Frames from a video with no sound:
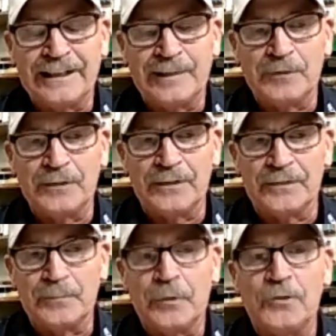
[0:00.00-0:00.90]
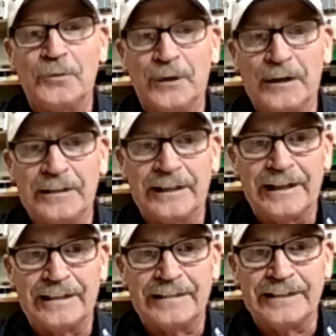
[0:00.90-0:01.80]
camera, the Polaroid
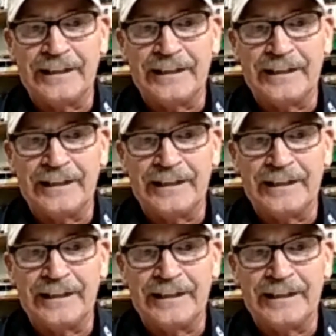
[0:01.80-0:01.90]
that had